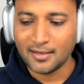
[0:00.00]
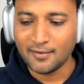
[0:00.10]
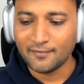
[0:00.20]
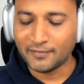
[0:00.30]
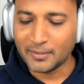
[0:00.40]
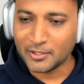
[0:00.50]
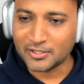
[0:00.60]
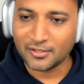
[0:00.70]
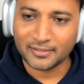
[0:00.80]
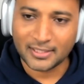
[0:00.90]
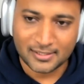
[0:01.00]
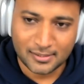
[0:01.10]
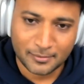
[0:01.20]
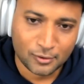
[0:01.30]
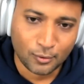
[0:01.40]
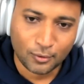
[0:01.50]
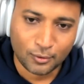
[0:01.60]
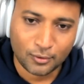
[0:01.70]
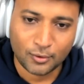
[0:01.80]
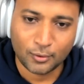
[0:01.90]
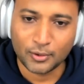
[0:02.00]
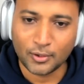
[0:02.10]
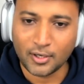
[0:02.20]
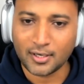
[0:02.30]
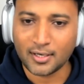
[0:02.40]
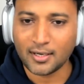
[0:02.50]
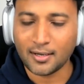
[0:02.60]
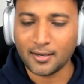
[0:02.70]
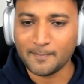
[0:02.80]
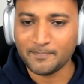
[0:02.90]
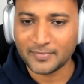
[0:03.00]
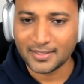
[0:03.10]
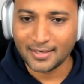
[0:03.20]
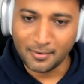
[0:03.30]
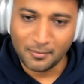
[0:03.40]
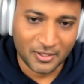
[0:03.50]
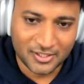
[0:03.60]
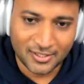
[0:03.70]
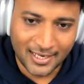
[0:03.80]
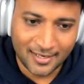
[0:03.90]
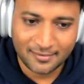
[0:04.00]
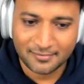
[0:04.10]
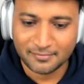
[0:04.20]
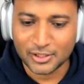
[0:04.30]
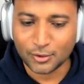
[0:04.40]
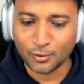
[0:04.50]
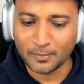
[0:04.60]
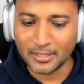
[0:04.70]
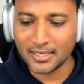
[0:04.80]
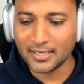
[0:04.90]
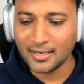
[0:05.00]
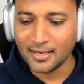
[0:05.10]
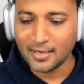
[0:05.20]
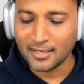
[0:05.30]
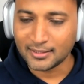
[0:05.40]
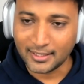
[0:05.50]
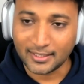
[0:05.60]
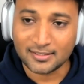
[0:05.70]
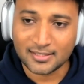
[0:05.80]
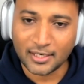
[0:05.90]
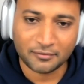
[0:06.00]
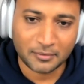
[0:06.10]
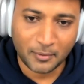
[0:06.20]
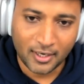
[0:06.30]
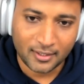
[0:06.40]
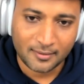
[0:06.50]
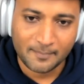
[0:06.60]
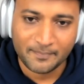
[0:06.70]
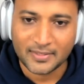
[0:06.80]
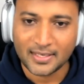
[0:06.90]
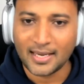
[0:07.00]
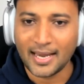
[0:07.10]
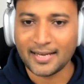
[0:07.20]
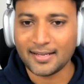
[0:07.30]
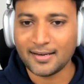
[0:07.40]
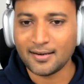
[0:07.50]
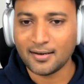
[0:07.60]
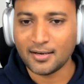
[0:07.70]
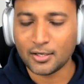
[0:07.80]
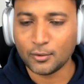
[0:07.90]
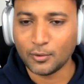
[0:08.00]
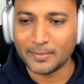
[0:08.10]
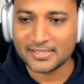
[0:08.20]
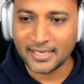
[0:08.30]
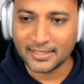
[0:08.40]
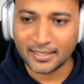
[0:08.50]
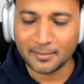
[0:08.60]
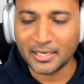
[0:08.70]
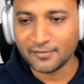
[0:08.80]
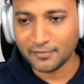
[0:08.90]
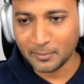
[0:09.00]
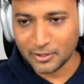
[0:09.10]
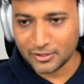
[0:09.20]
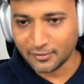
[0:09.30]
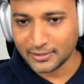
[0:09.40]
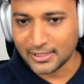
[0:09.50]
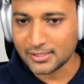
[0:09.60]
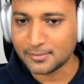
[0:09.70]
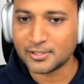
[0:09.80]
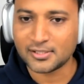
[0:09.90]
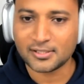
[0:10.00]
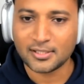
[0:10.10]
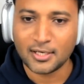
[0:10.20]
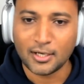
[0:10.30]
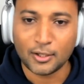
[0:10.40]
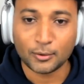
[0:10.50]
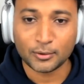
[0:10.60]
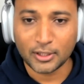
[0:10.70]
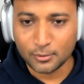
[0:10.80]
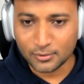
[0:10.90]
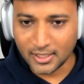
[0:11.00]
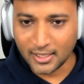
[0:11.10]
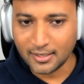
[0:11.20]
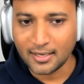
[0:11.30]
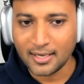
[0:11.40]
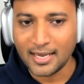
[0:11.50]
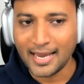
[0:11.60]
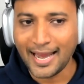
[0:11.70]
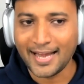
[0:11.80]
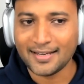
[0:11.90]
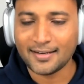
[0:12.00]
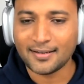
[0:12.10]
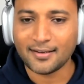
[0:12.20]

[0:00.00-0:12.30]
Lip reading: 50% of the customers go to your version A, which could be the current state of the product, and then you will be sending the remaining 50% of the customers to the new state, and